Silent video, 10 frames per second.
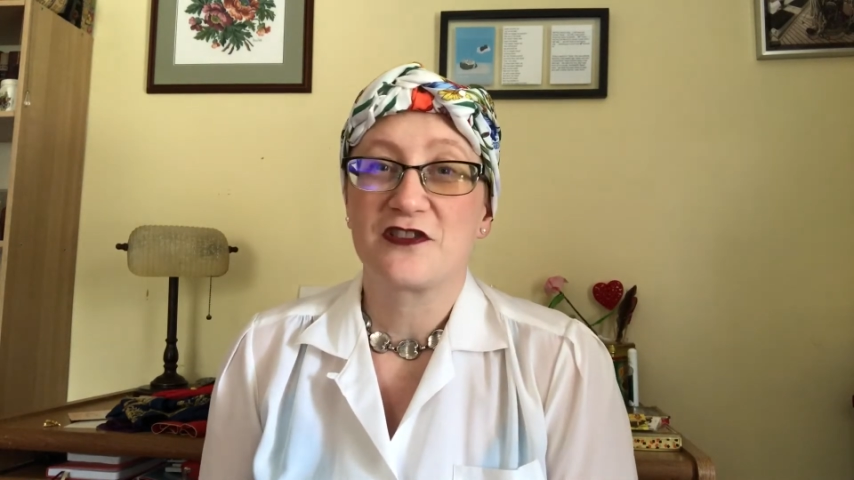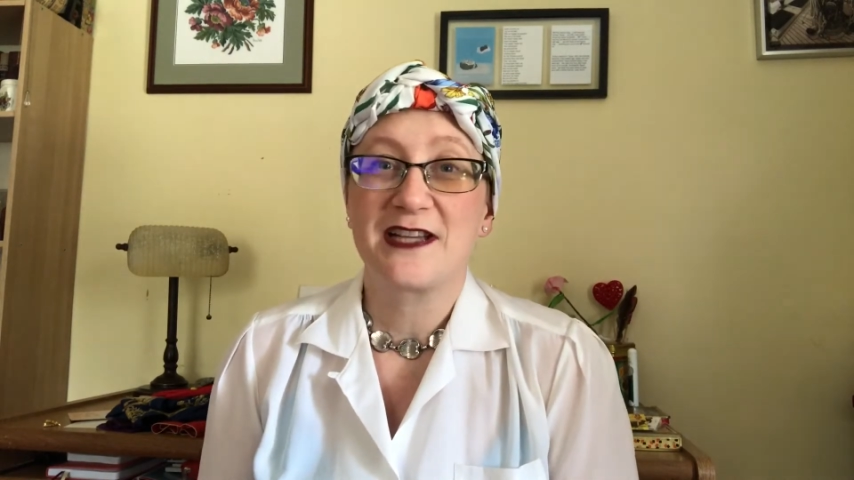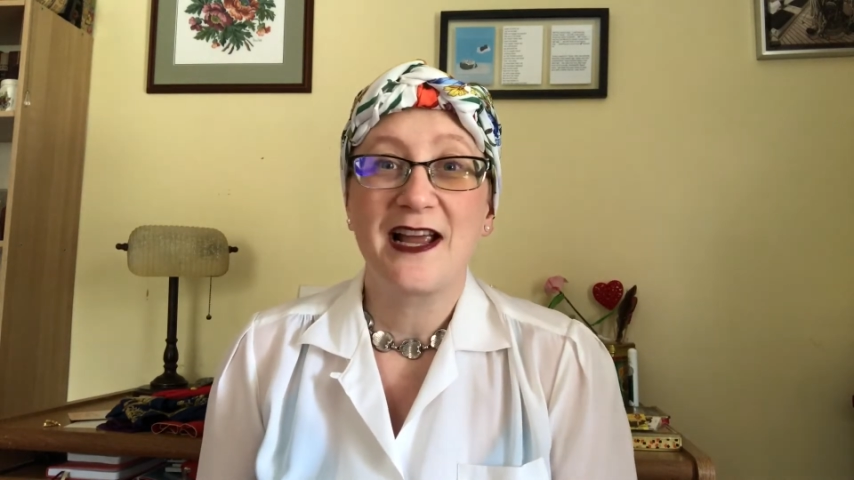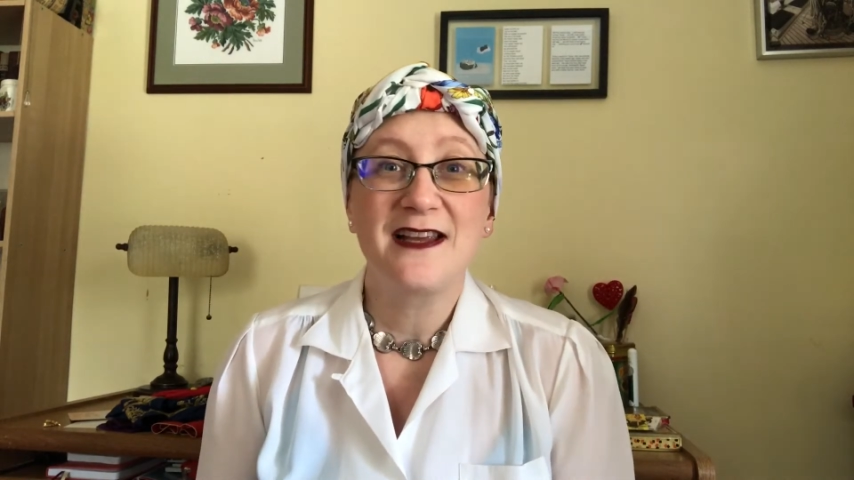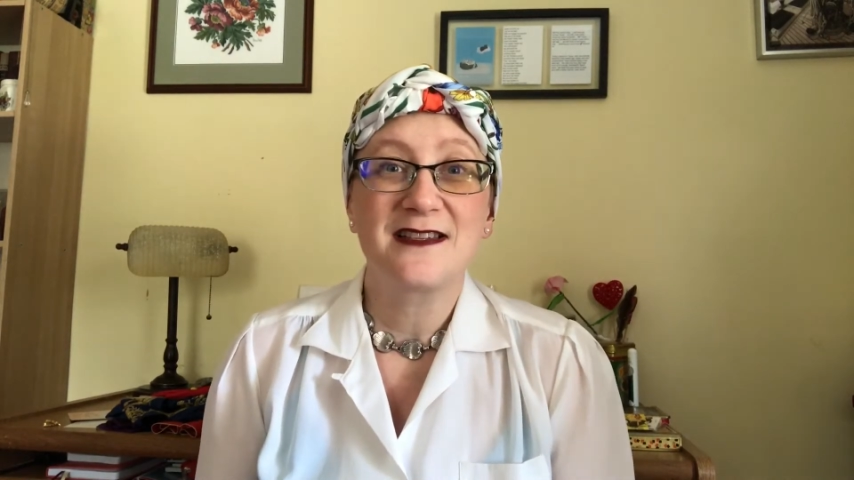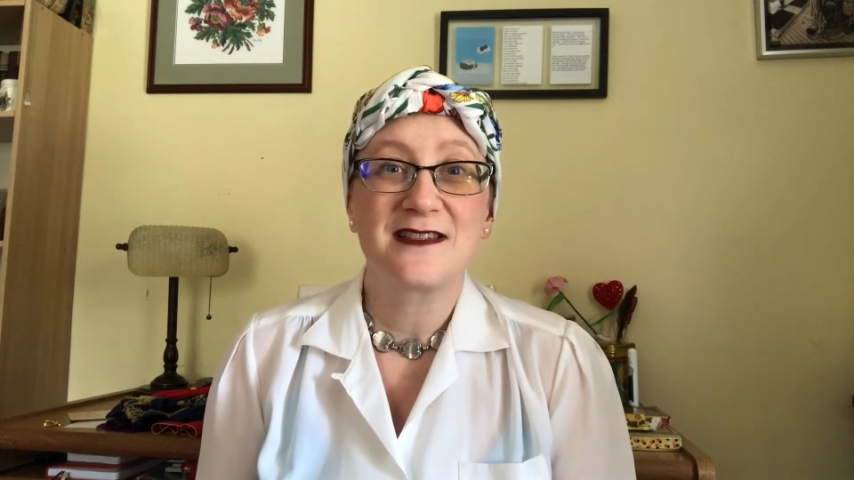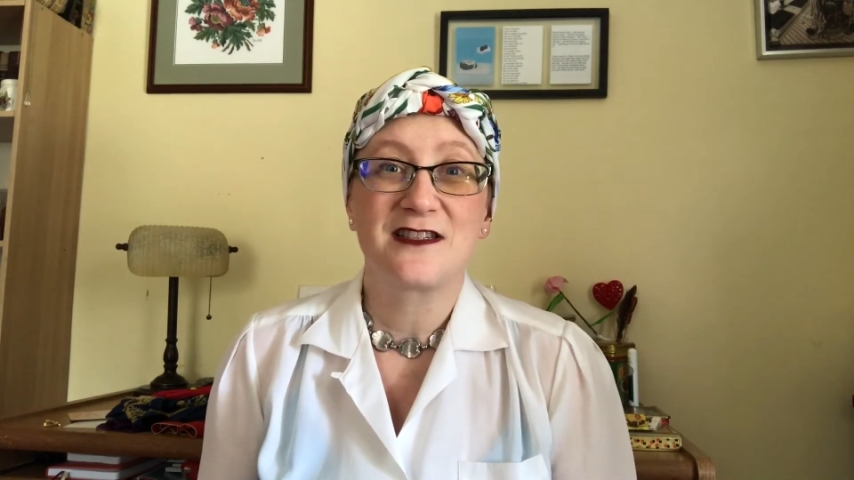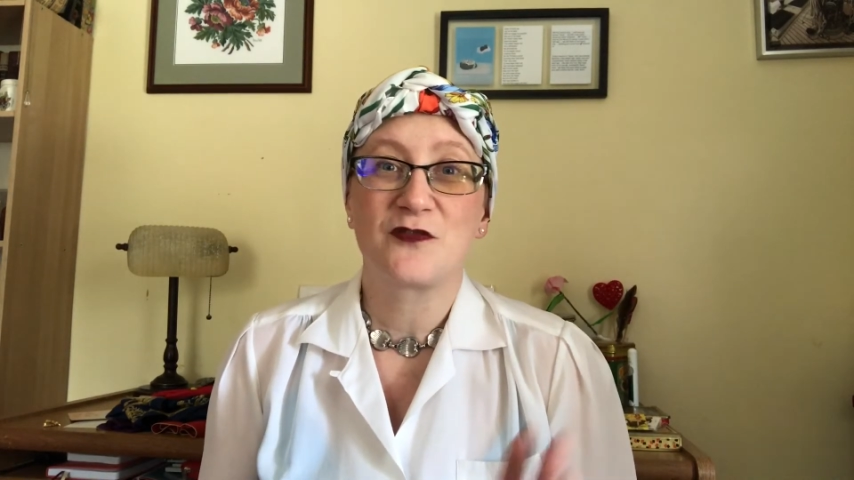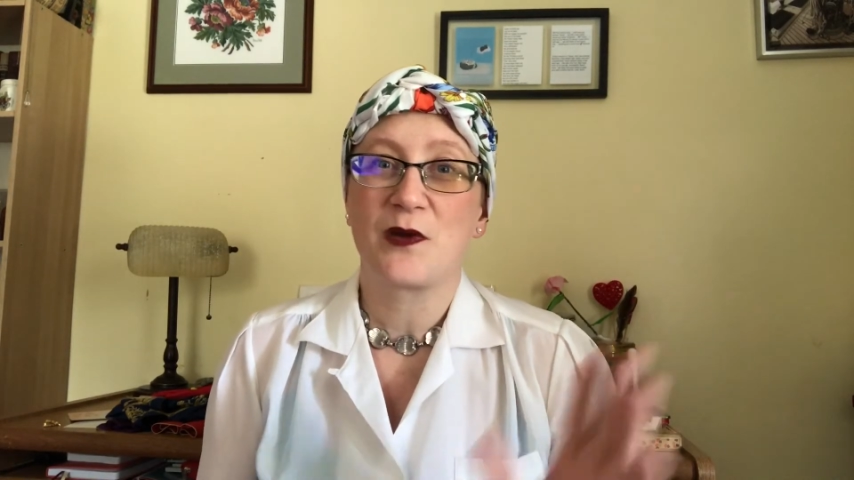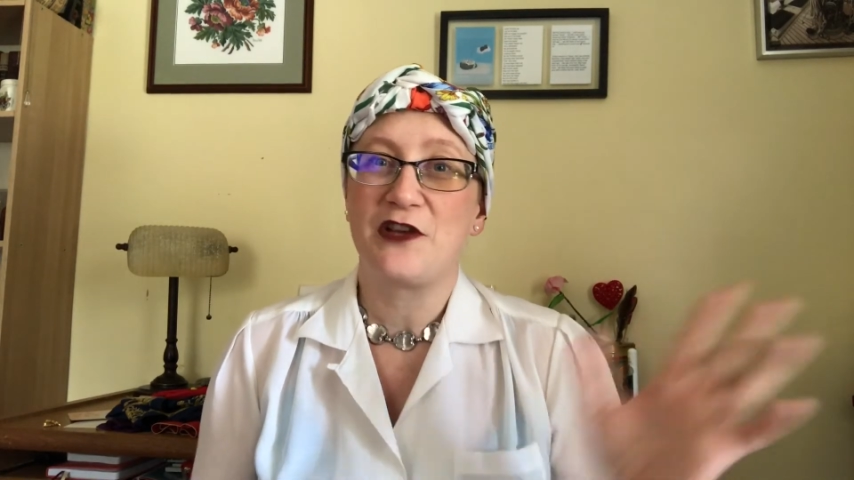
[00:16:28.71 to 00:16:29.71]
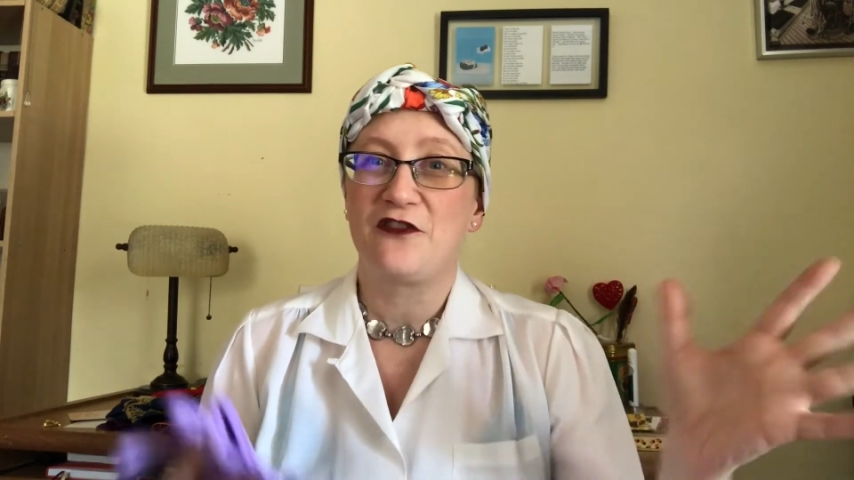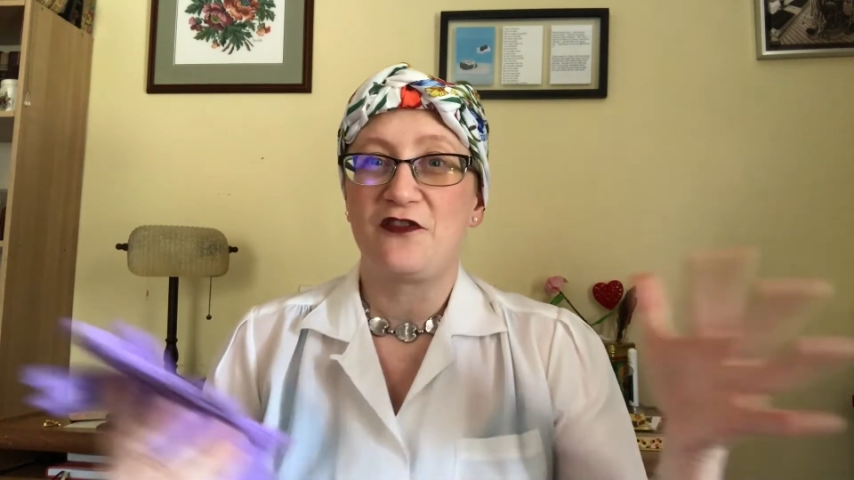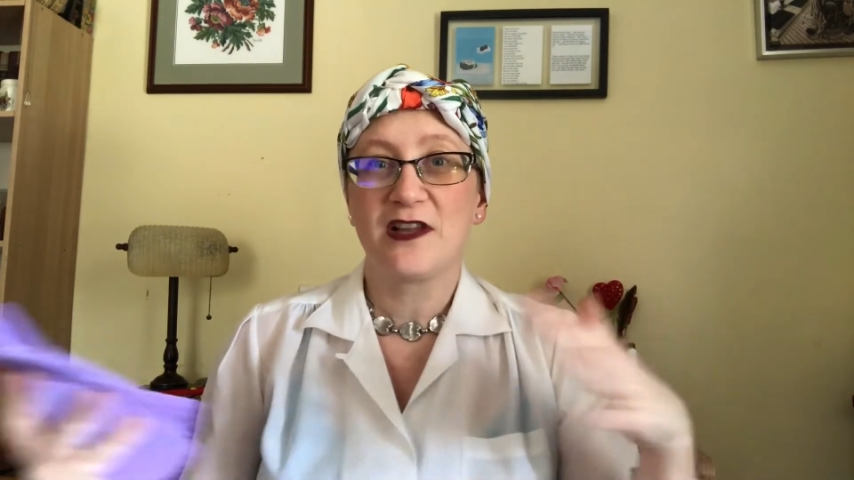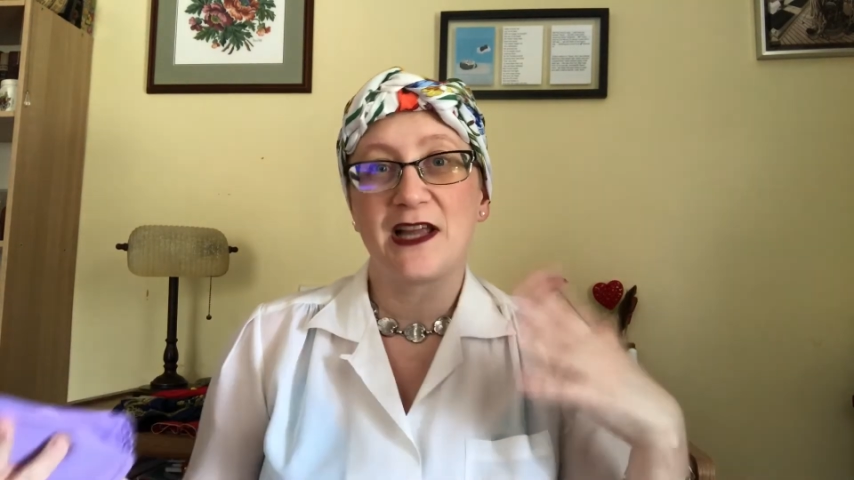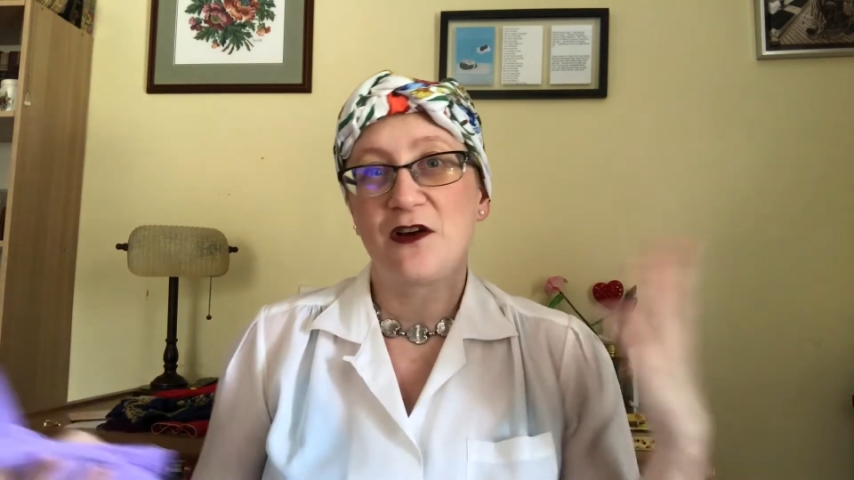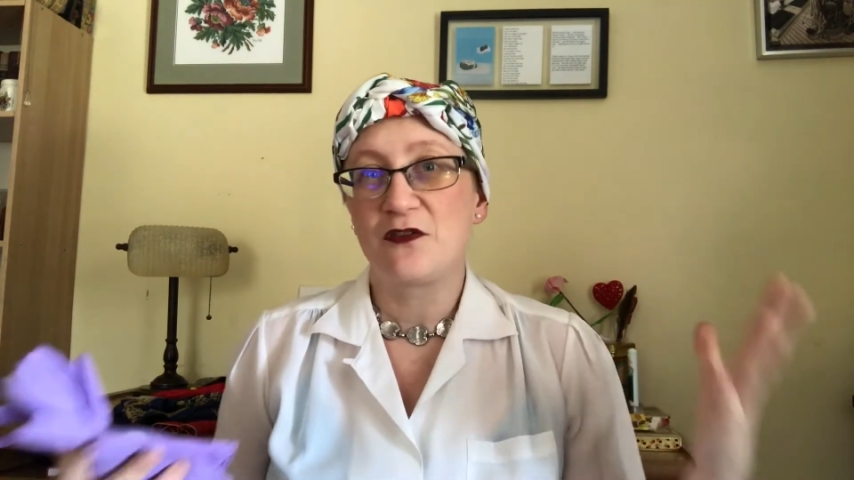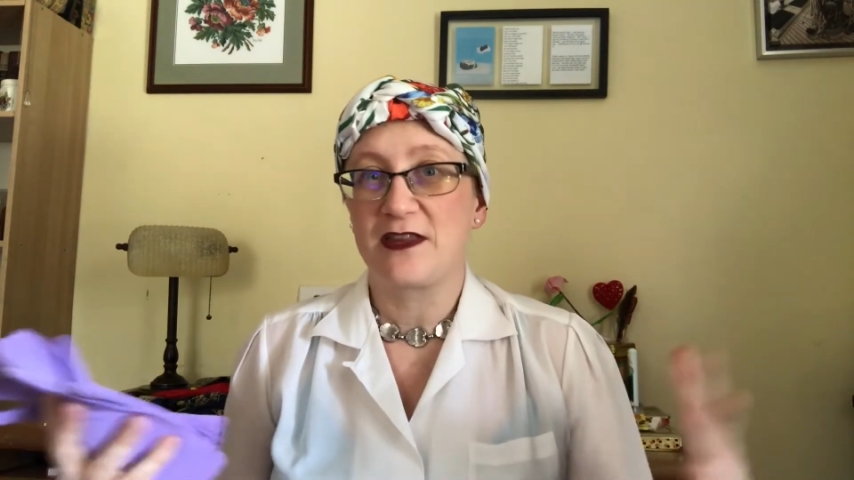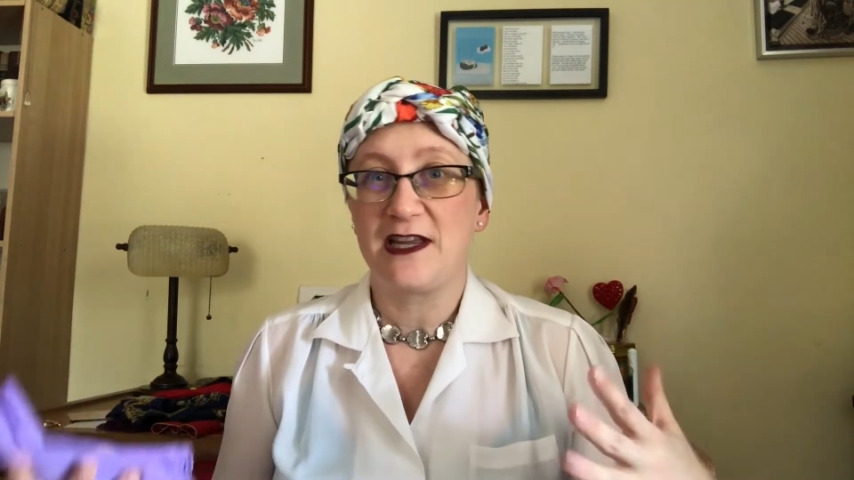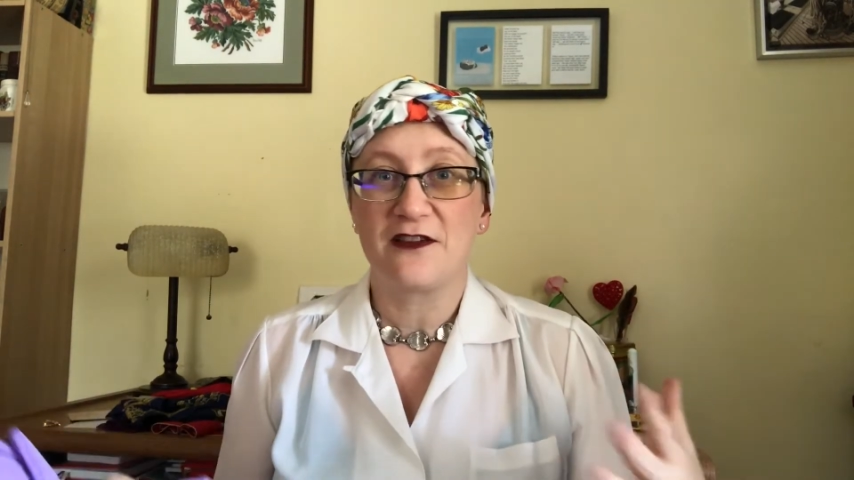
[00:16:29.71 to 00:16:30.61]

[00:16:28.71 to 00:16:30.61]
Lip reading: tastes when you fill out the